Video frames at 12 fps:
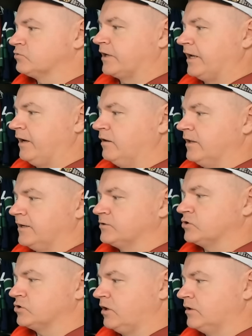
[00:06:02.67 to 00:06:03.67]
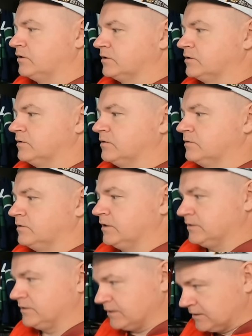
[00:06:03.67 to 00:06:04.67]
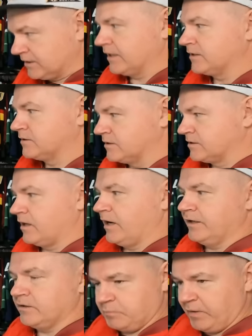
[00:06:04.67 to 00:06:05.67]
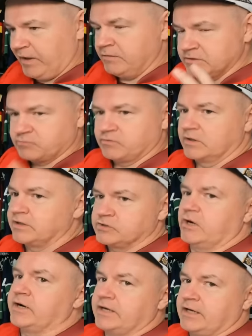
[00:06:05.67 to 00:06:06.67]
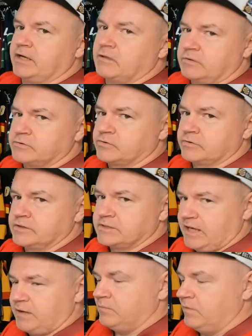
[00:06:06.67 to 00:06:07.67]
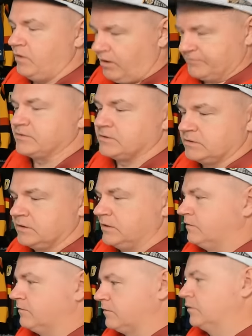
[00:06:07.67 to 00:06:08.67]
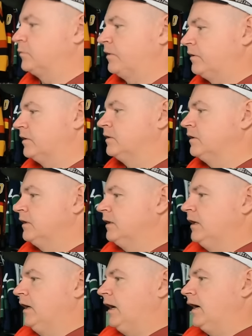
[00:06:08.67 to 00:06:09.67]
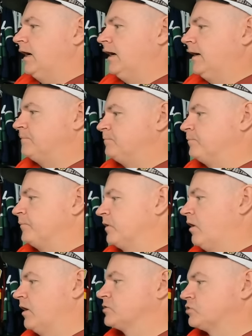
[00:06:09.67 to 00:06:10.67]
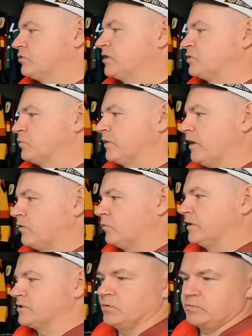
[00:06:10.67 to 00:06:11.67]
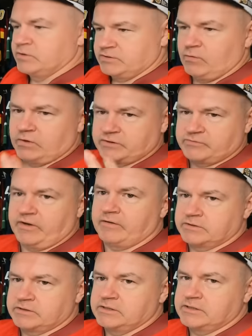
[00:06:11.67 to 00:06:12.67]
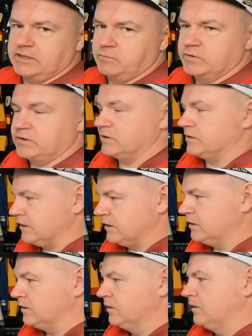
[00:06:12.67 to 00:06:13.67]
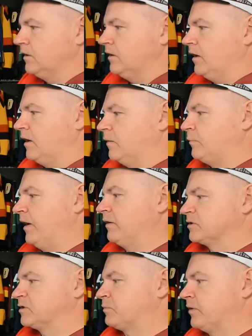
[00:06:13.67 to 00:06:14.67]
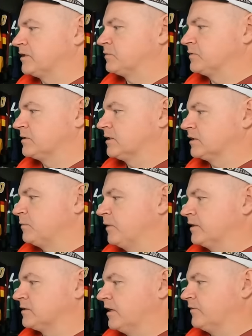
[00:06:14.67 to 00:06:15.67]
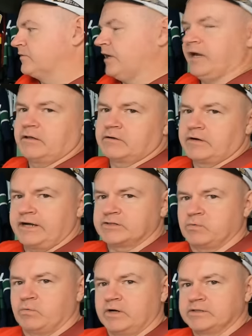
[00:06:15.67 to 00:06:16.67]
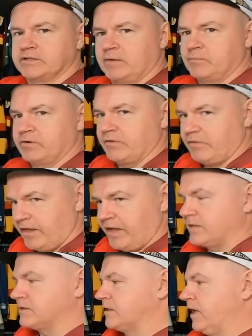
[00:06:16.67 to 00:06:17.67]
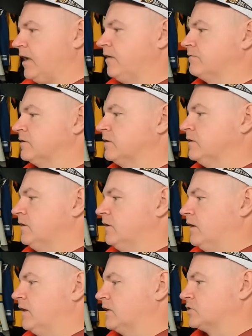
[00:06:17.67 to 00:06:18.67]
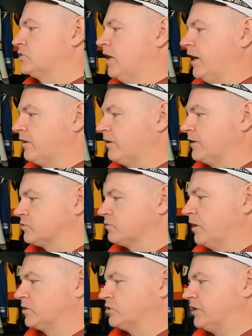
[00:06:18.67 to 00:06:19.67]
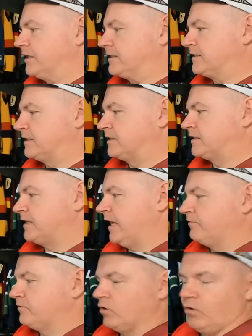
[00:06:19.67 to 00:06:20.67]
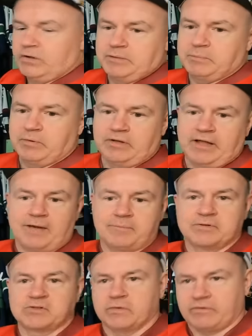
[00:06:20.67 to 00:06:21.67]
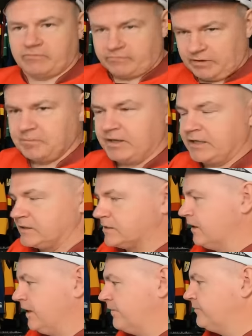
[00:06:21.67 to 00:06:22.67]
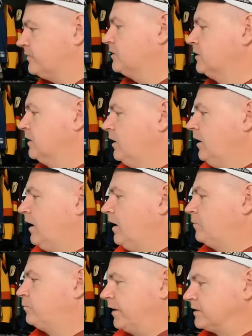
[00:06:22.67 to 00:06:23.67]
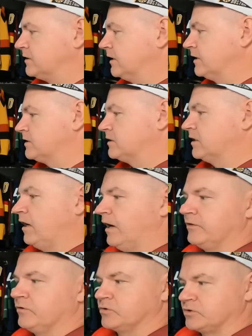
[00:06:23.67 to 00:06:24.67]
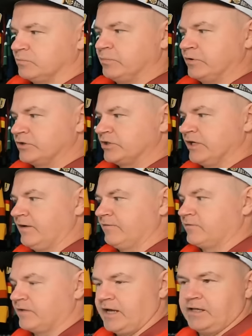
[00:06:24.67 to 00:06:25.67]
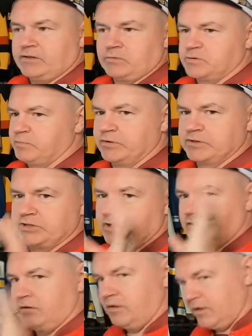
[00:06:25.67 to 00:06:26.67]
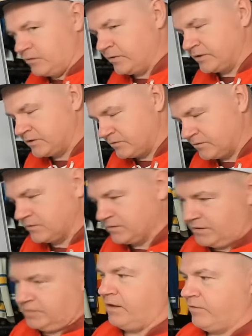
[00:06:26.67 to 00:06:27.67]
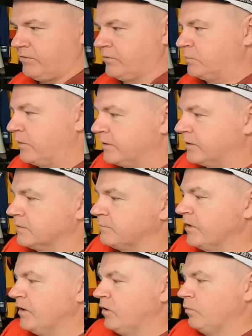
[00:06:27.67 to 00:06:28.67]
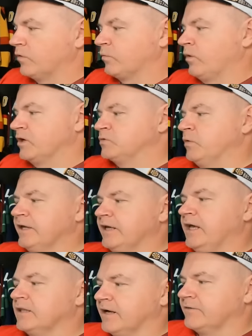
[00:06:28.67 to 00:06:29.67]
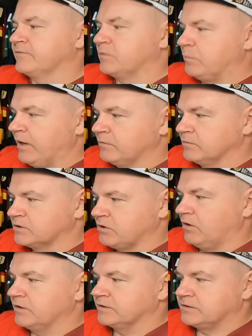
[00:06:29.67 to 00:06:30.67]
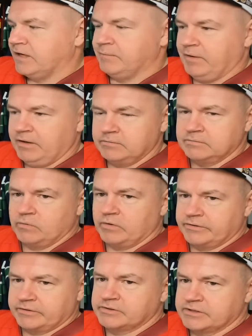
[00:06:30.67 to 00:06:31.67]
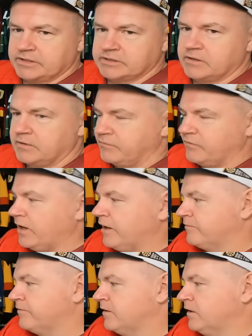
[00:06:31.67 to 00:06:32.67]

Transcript: Rakell has a shot that, that that's kicked aside. Penguins really trying to get closer in this game often in the third period. Um, the long stretch without a whistle, which of course favors the team with the lead. Uh, Penguins press with six minutes left. Eller has a one timer that saved. Uh, Schneider has a rush chance that saved. The goalie pull happens with three minutes left. Uh, bunting is denied. There's some pushing after that. There was pushing on a lot of whistles in that third period. With 128 left, the Penguins call a timeout while they're six on five.